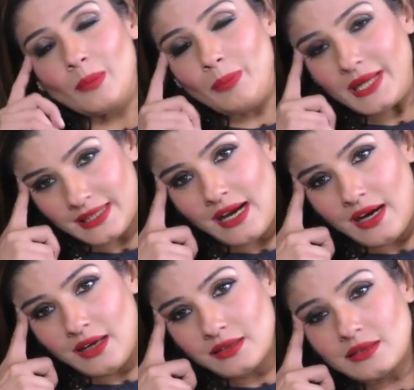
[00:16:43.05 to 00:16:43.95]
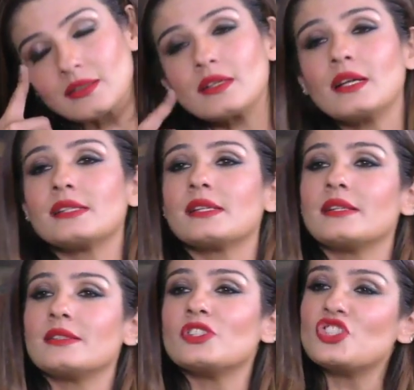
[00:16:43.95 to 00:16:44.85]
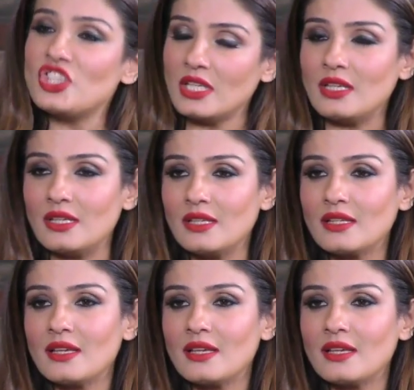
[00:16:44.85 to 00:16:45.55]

"Beta," I said, "Ji,